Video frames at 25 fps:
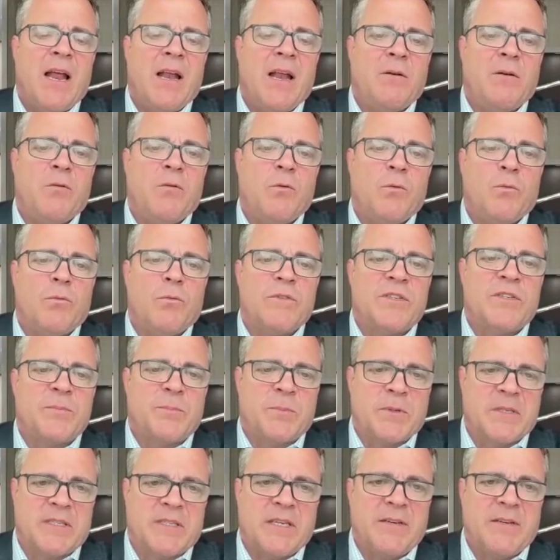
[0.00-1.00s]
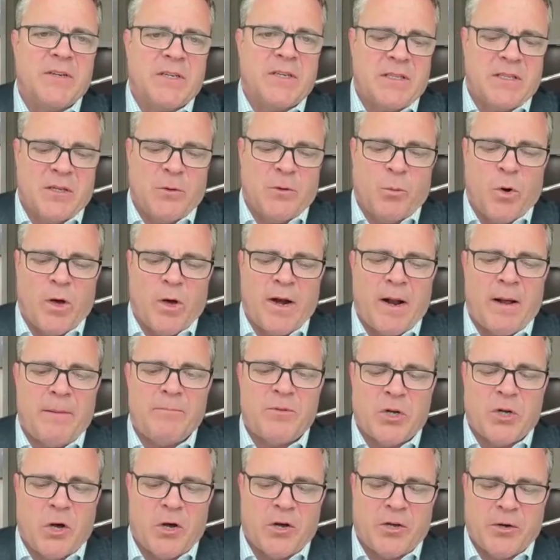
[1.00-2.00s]
And specifically what
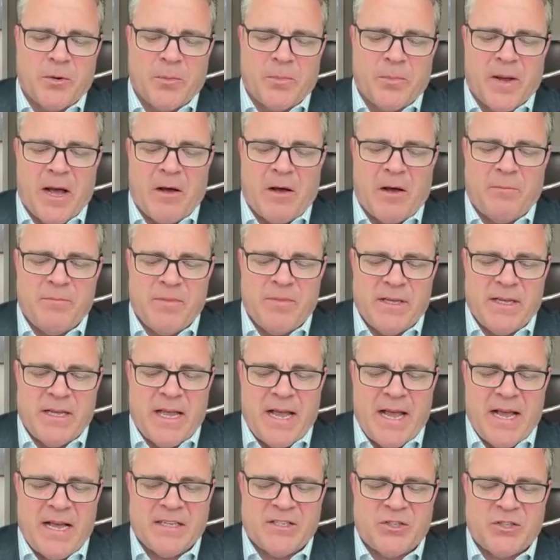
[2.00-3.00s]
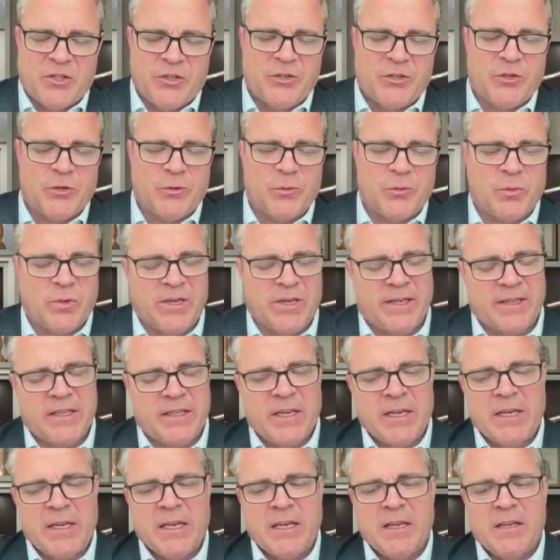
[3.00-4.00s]
I'm talking about has to do with
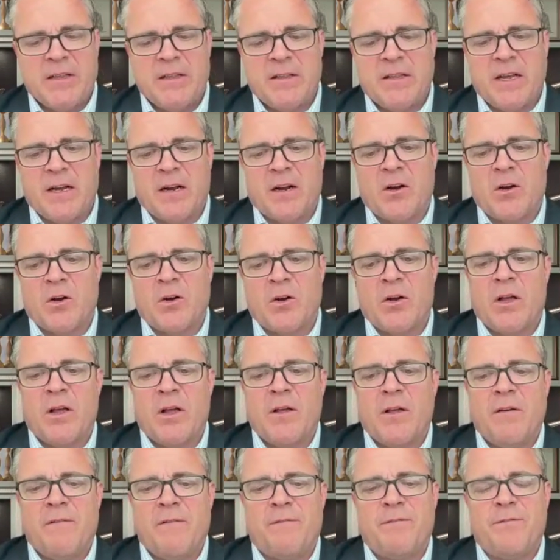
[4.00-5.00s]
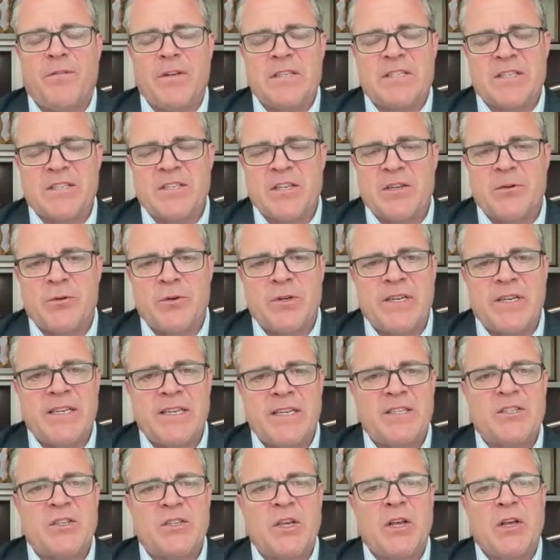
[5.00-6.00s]
their
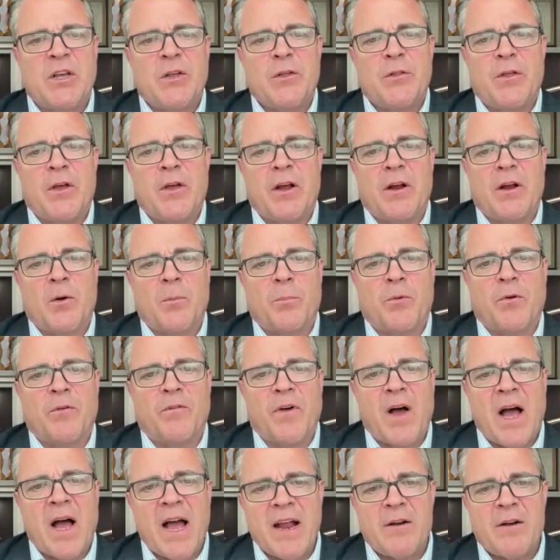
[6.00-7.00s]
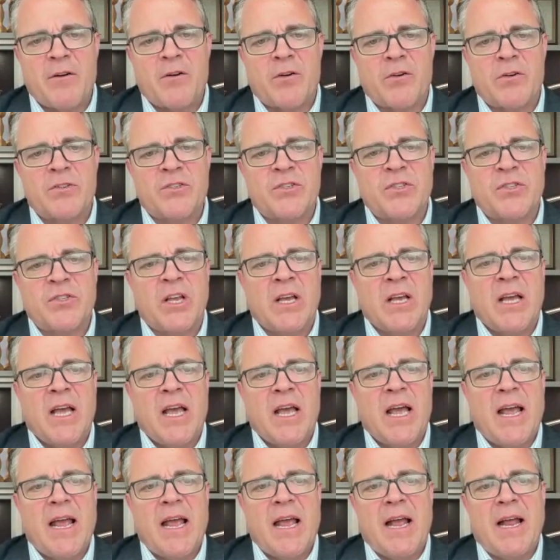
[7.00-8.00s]
facilities, their providers,
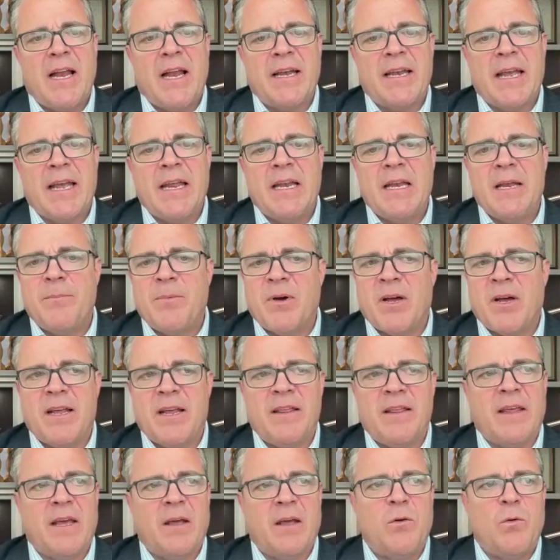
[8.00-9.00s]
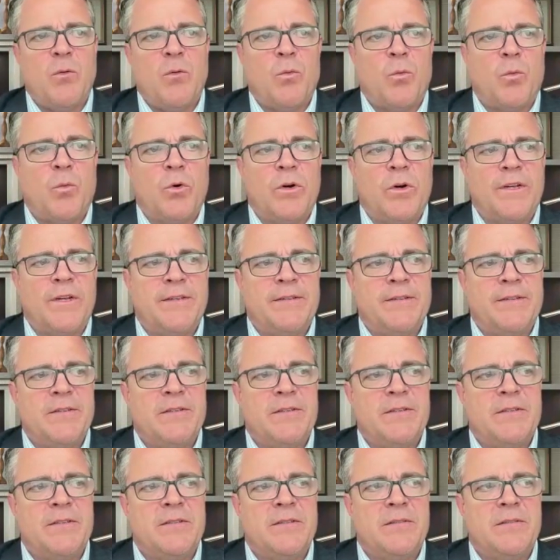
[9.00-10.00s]
and anybody that would
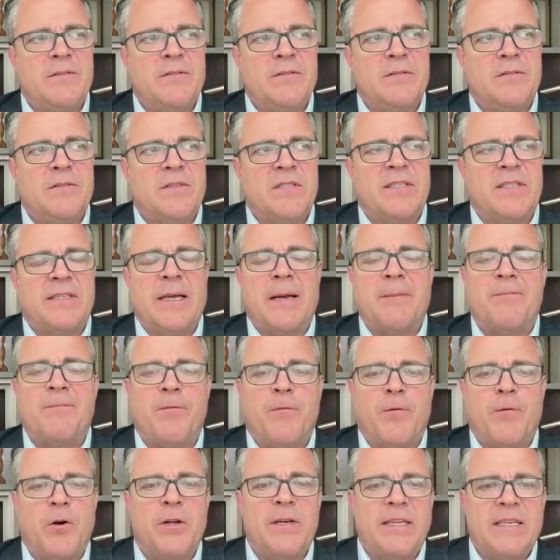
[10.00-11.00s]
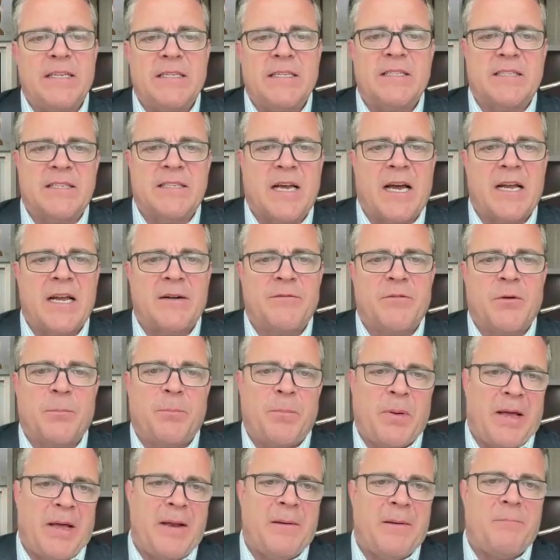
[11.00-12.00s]
step foot inside of a
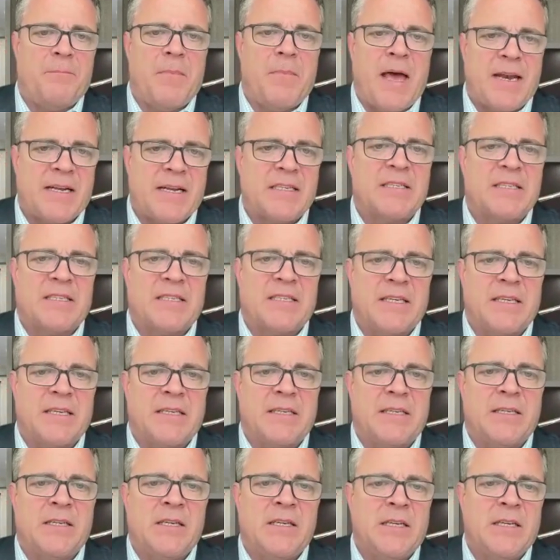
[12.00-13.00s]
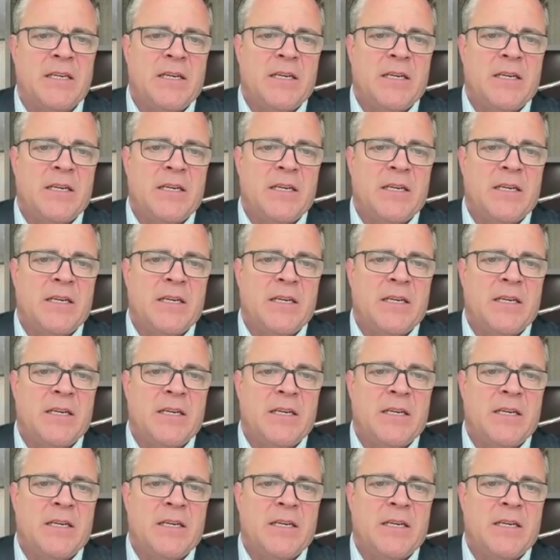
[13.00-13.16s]
Penn Medicine